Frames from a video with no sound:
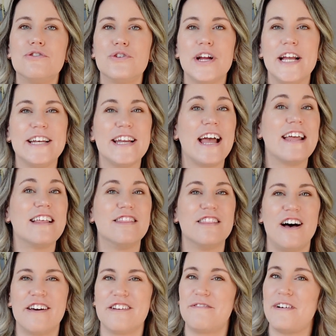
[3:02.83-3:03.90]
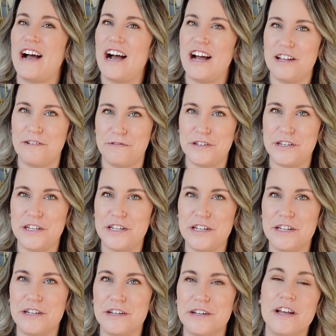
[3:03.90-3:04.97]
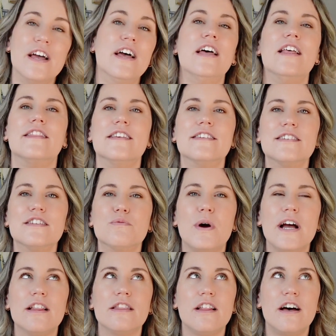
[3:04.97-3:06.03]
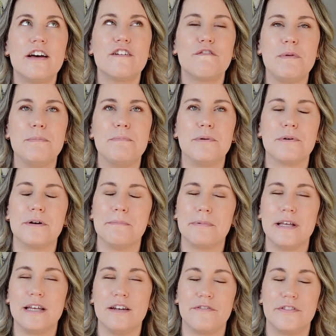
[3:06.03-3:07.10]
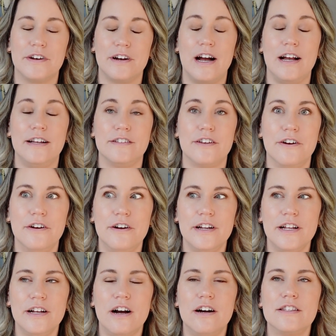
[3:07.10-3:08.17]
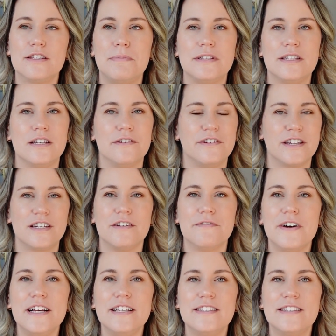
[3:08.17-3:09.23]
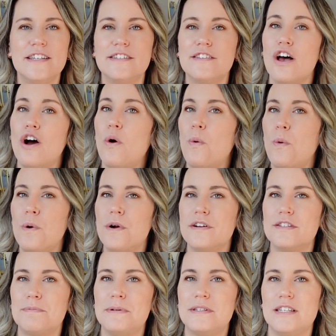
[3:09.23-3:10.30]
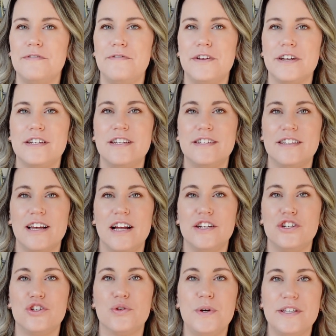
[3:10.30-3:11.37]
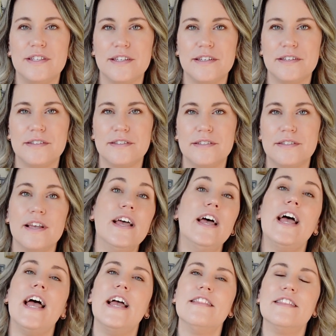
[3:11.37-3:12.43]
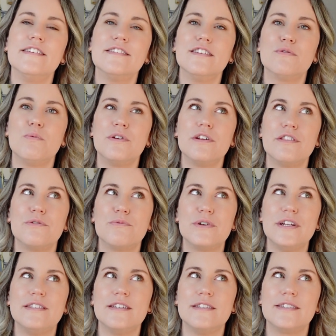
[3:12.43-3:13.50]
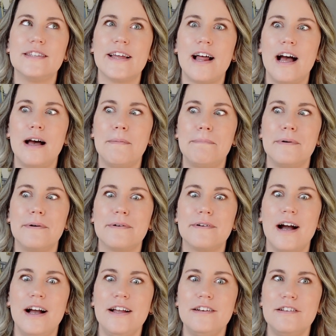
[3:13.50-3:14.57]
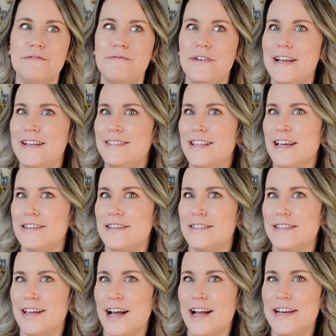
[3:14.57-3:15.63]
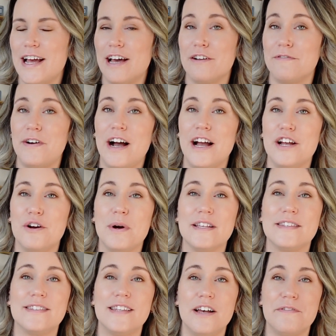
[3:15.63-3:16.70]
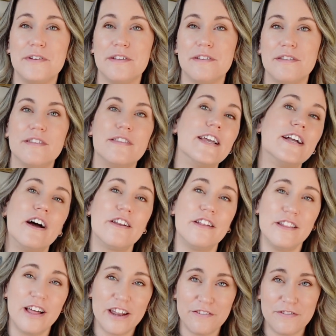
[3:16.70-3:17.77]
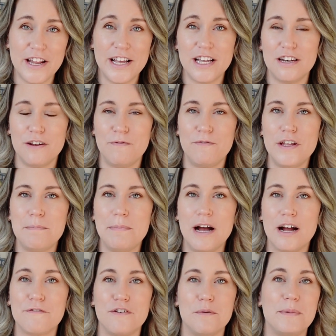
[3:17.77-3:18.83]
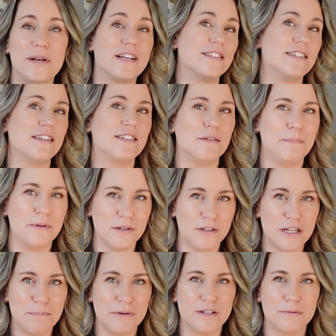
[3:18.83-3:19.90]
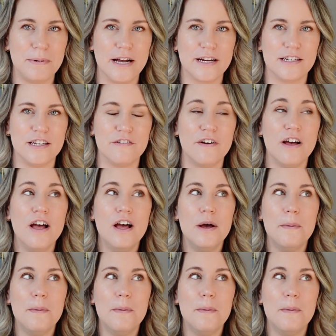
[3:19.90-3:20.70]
create a lot of eye fatigue. This is why a lot of people complain of their eyes hurting on specific devices or specific design choices. And this is one of the reasons that Apple kind of phased that design out of iOS 7. They got a lot of negative feedback from an accessibility perspective,